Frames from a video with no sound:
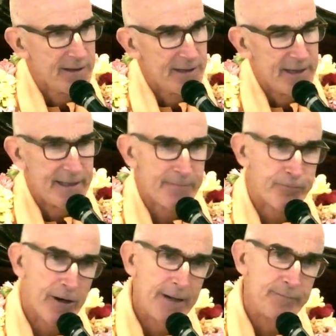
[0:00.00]
And the
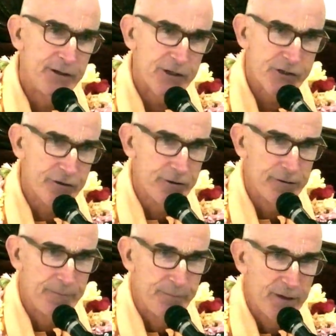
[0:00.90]
prime
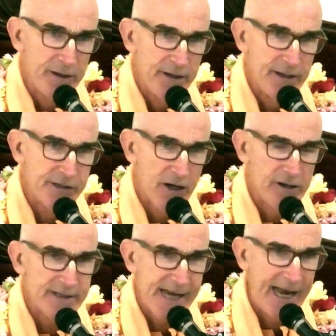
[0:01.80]
minister is on
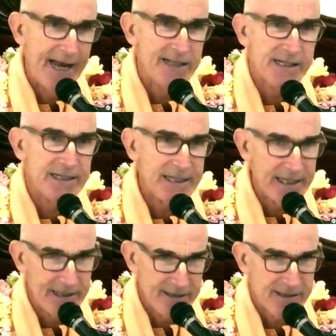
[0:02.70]
his hands and
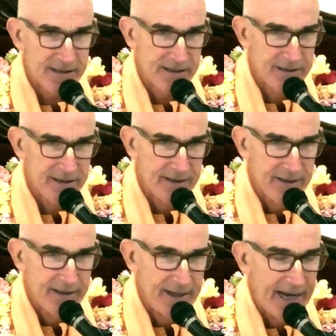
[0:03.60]
knees,
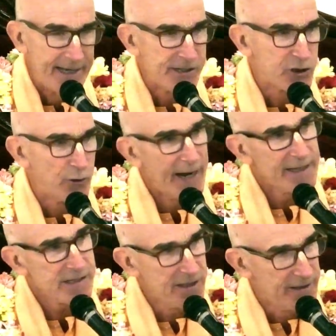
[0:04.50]
and his
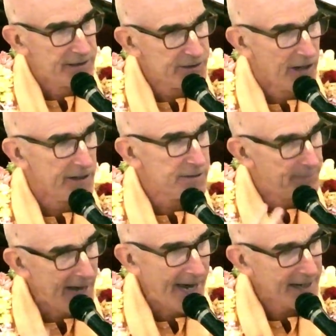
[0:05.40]
grandson is on his
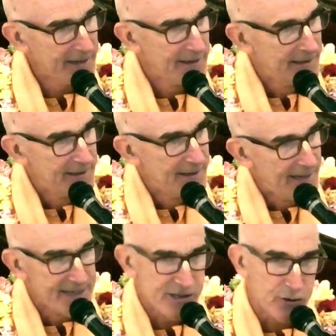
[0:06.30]
back,
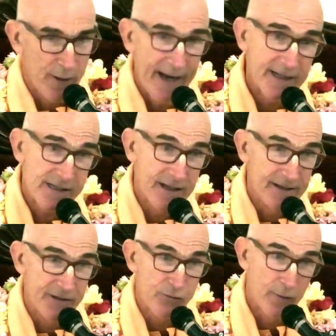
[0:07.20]
and his
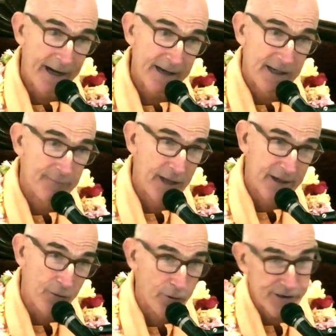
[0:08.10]
grandson is riding him like
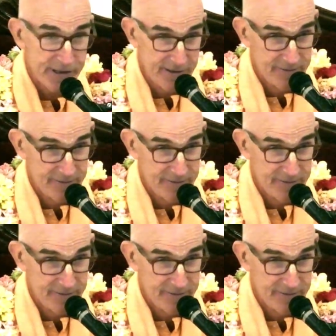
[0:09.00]
a horsey.